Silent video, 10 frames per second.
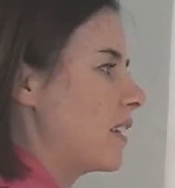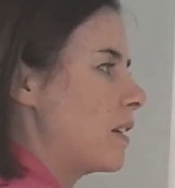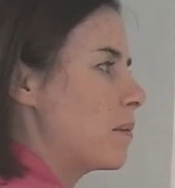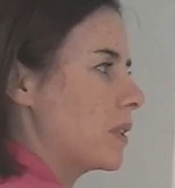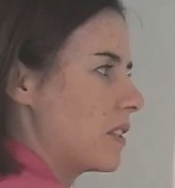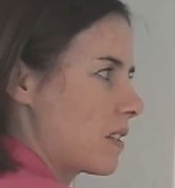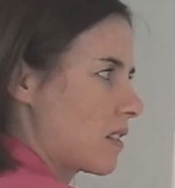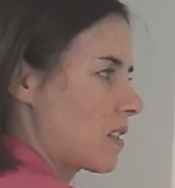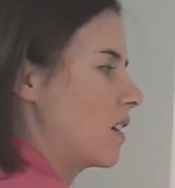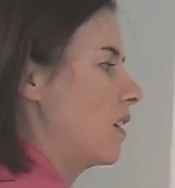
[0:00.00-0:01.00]
the numbers,
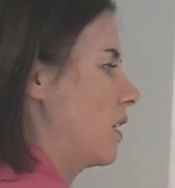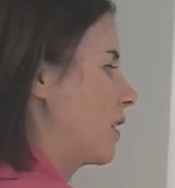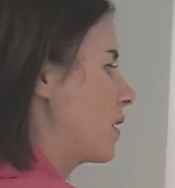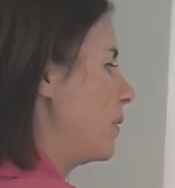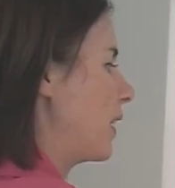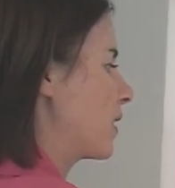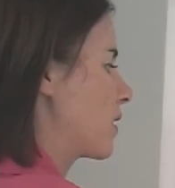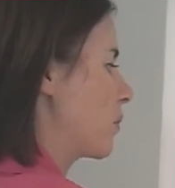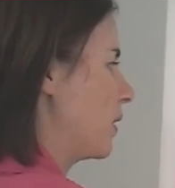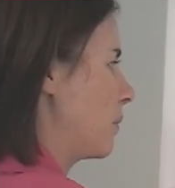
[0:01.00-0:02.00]
the
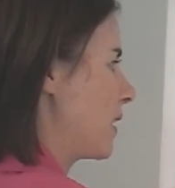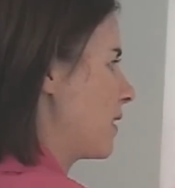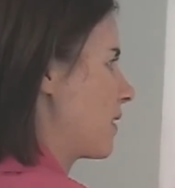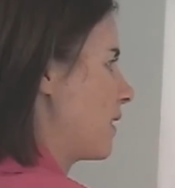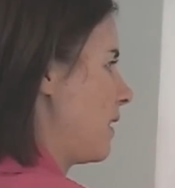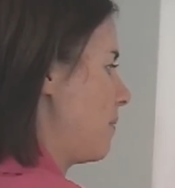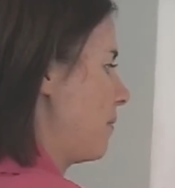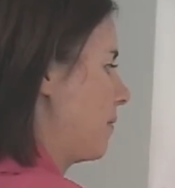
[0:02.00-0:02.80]
brackets will be the same.